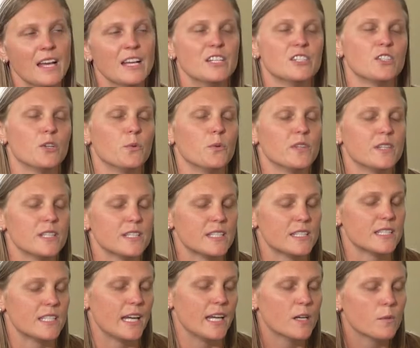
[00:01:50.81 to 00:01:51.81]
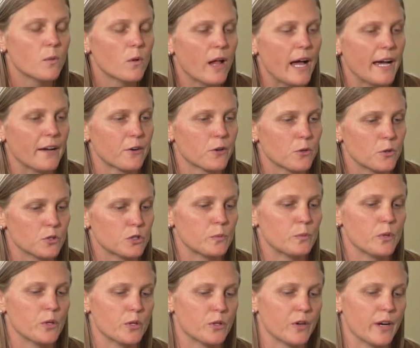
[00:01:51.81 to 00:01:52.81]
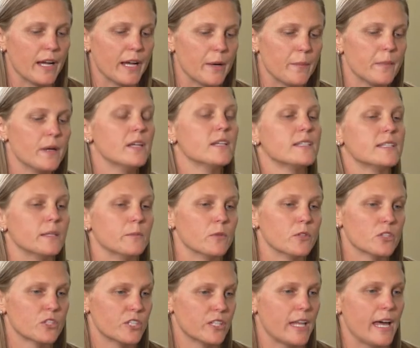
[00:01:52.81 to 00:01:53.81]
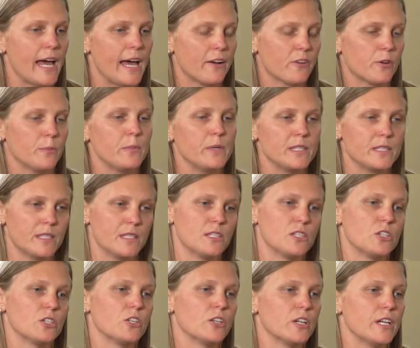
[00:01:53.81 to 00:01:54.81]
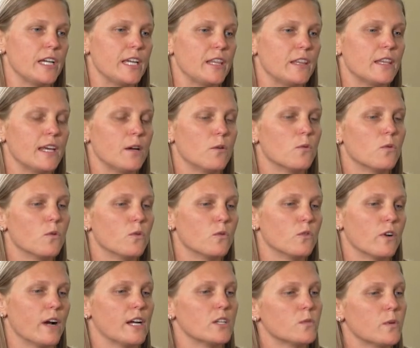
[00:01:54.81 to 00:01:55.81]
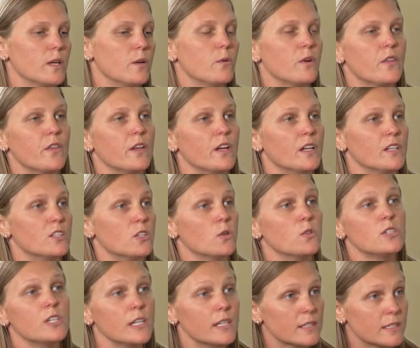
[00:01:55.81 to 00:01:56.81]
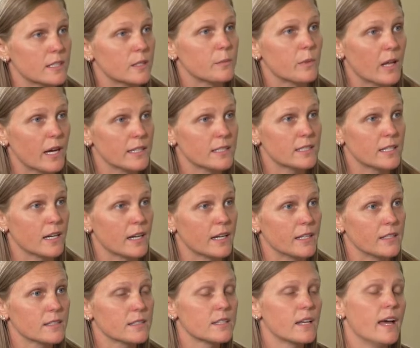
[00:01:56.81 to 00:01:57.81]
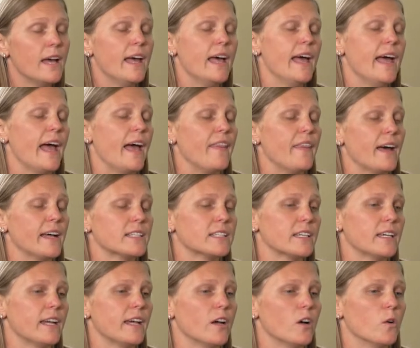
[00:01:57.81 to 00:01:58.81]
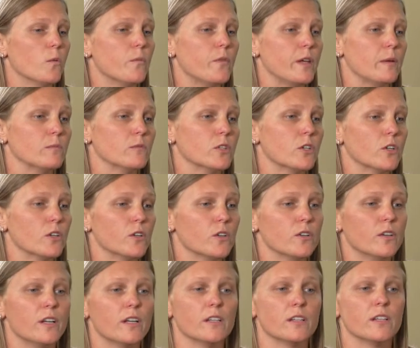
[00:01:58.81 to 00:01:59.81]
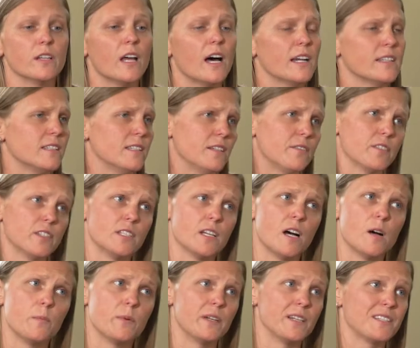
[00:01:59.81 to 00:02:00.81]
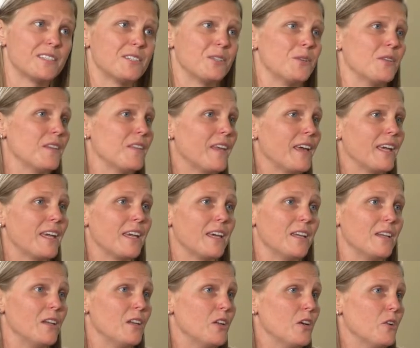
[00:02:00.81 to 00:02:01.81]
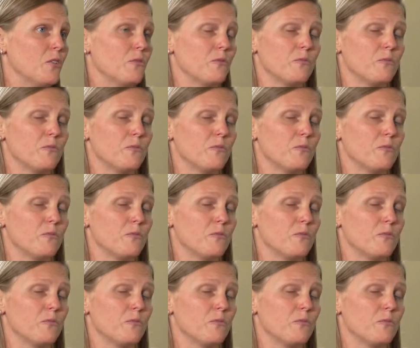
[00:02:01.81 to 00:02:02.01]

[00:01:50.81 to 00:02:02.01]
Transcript: So with the Sustainable Agriculture Program, similar to the agribusiness degree, they will graduate with an Associate's in Applied Science, and that's going to help them learn lots of different topics so that they can